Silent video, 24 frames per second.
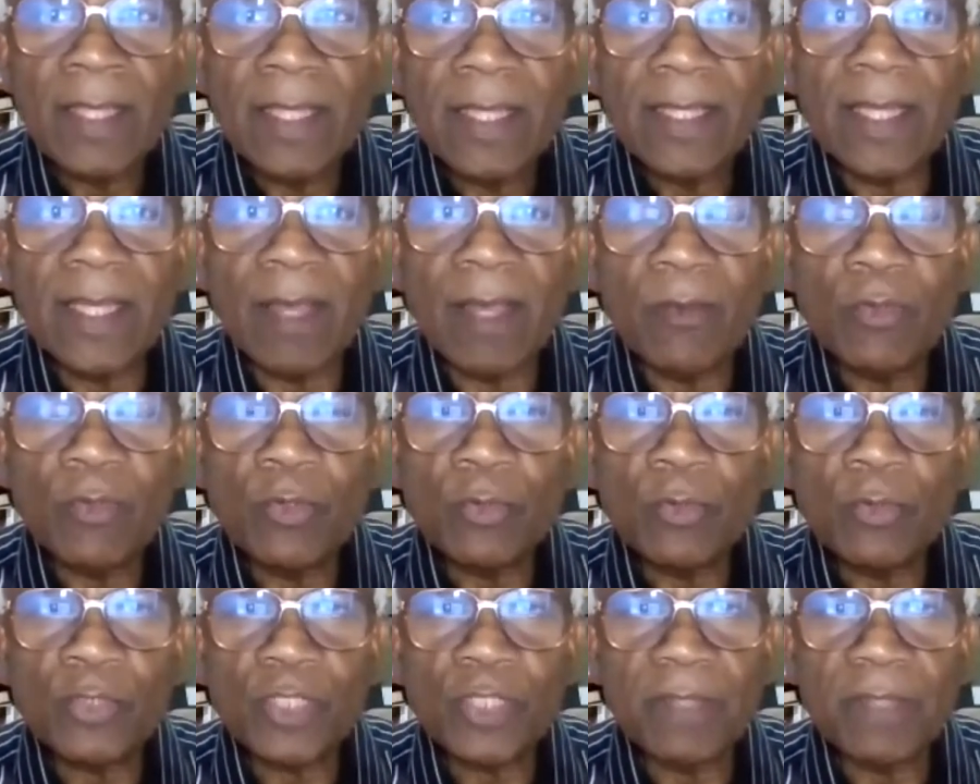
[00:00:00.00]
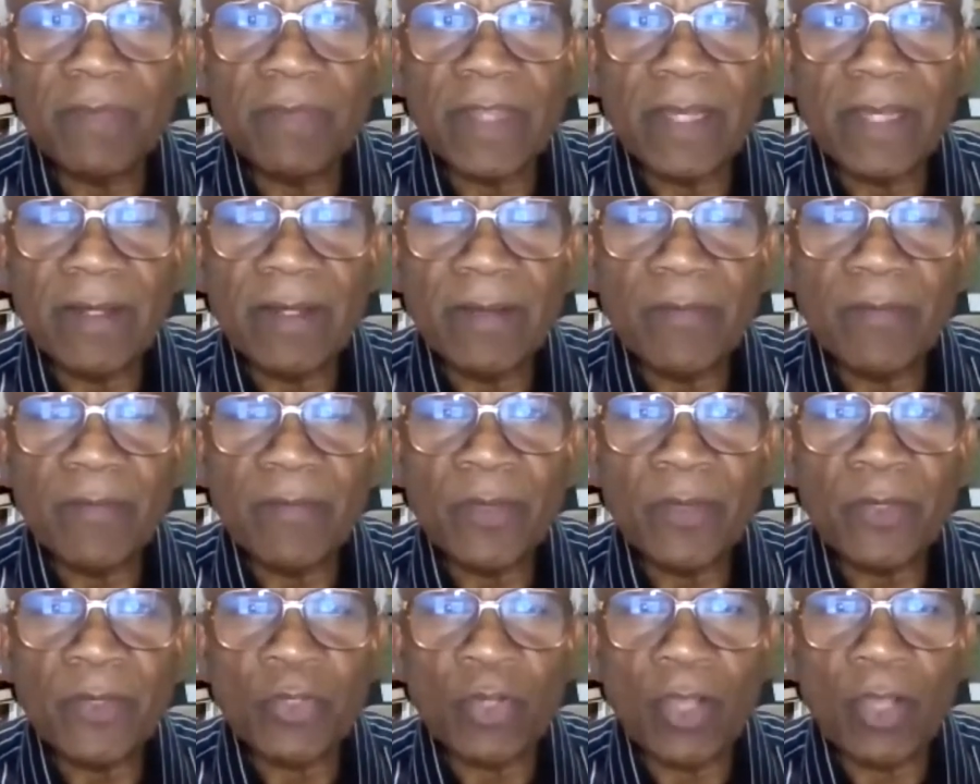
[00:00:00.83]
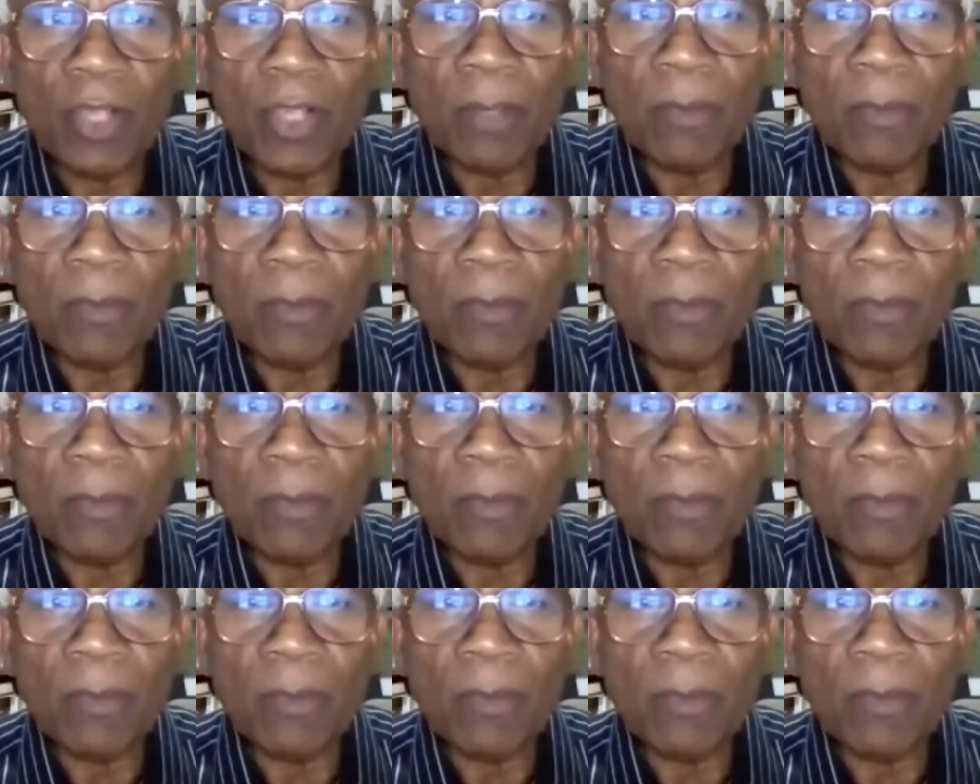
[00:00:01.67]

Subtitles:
Now, usually when we talk